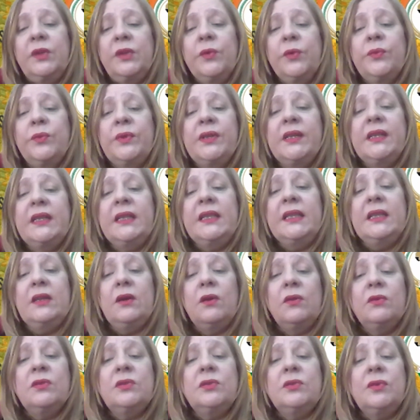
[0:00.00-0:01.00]
we really
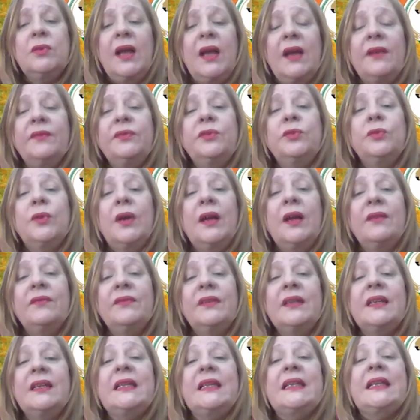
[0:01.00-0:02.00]
also have to have
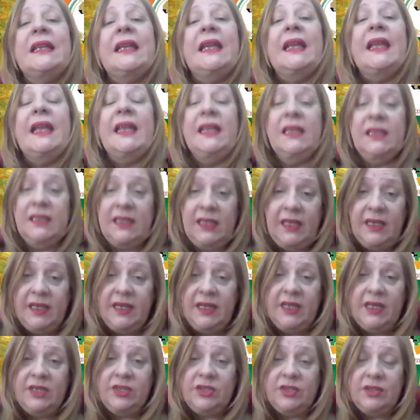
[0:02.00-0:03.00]

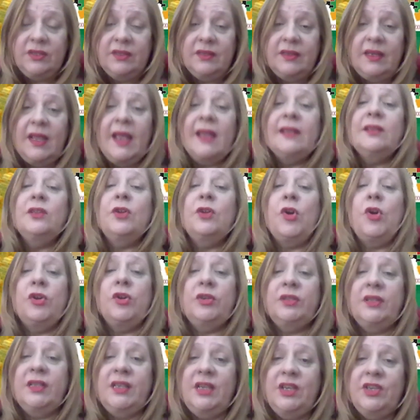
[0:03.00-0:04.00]
integration and
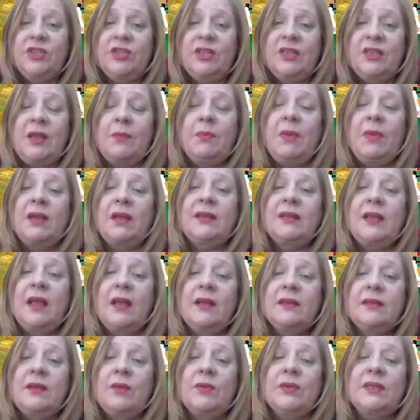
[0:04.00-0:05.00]
coordination among
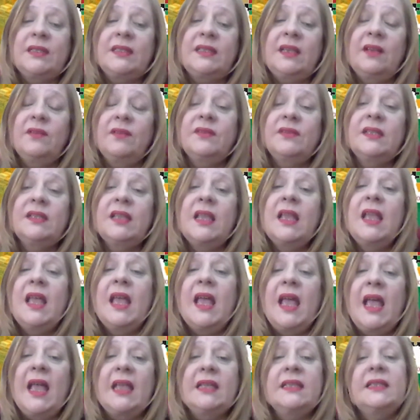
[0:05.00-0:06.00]
ourselves
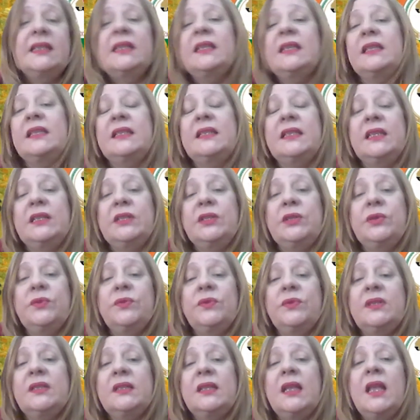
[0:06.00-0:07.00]
as
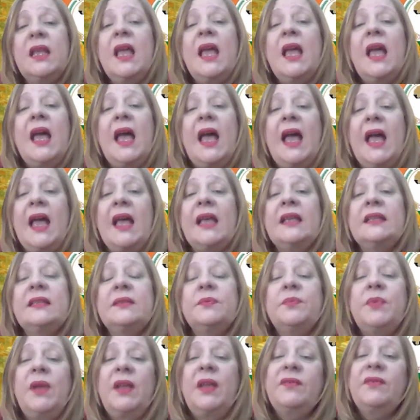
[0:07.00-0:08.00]
institutes,
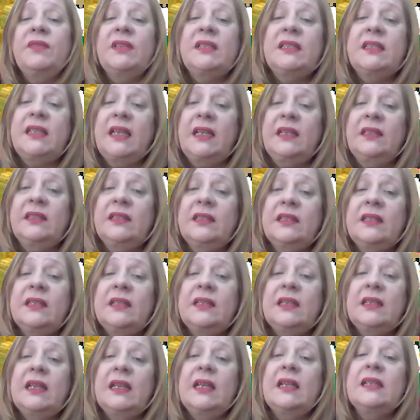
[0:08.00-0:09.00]
as private sector,
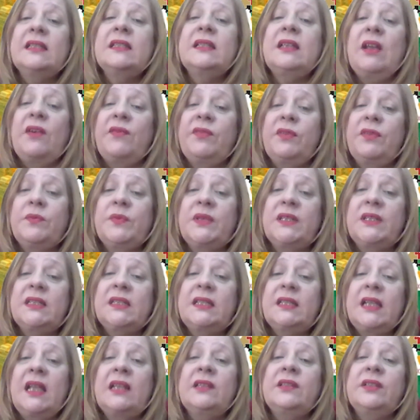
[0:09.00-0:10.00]
as
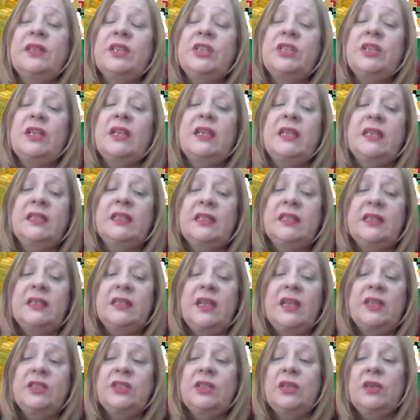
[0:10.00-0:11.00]
governments, as regional
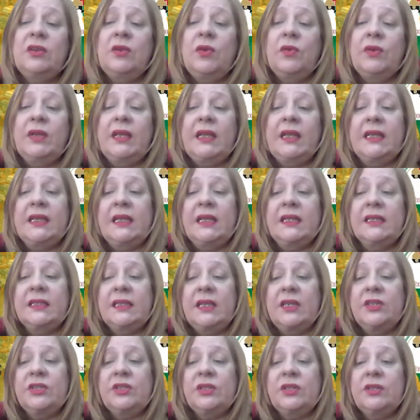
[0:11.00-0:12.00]
international
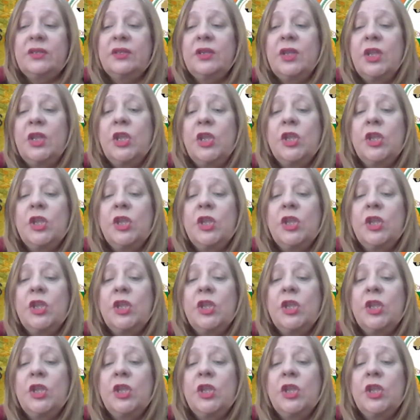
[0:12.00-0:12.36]
organization.